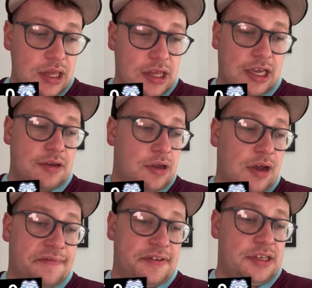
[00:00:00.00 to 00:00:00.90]
think
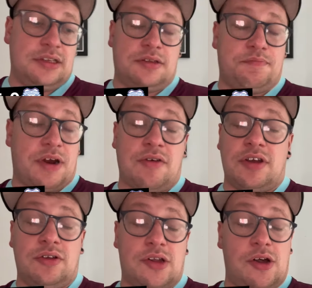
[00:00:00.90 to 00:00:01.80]
of the
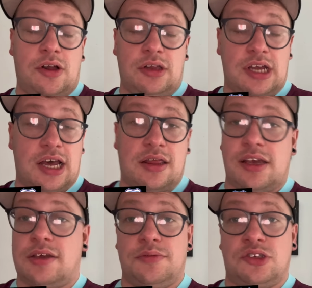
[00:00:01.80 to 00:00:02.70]
Brownhill goal, I
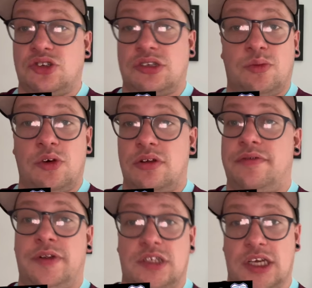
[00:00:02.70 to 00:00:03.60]
think it was just a
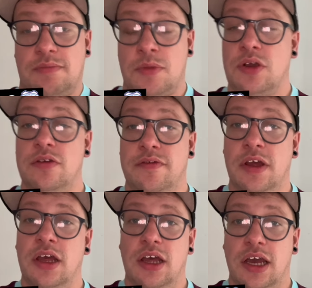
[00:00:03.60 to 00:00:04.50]
wonderful team move.
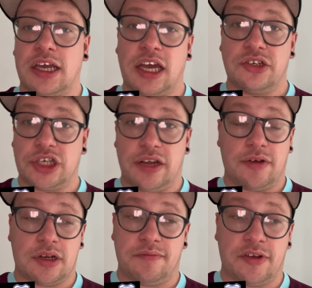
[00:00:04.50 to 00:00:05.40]
Again,
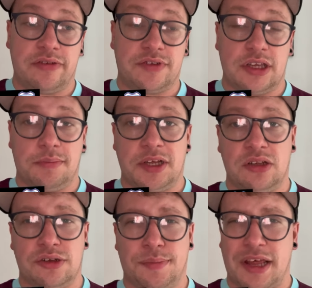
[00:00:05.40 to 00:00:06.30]
J-Rod involved in the
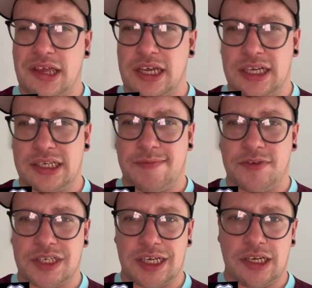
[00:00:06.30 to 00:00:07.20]
build-up. I think, is it
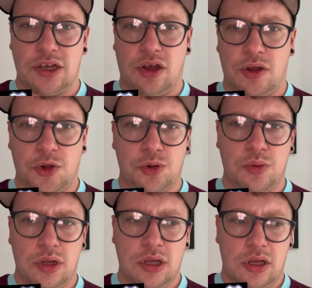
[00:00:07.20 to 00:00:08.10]
Vitinho
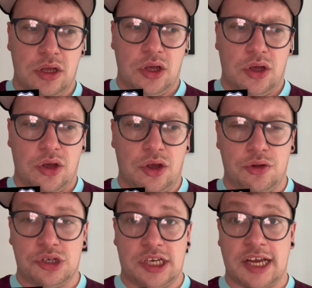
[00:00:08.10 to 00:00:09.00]

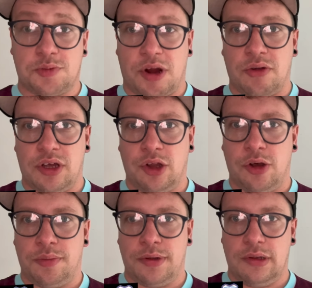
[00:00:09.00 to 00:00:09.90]
who sets
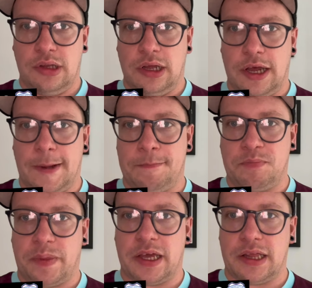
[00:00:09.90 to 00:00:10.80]
Brownhill up
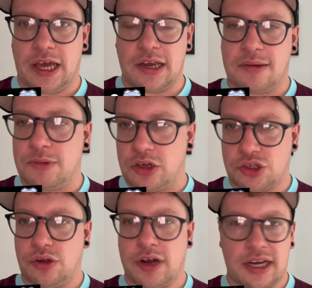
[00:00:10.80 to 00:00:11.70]
in the end? I'm not
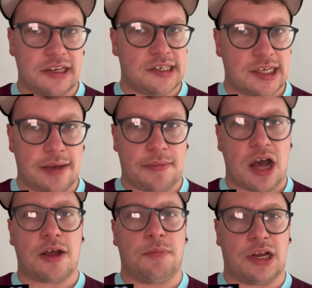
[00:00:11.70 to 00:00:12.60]
sure. I need to see it
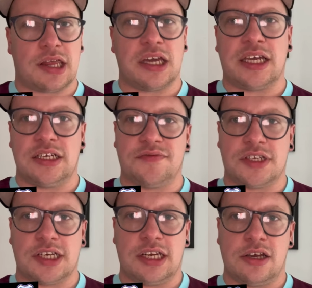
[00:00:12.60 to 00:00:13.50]
back, but I think it's
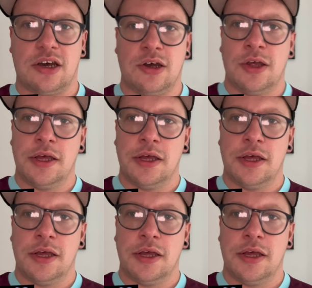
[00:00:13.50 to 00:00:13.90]
Vitinho.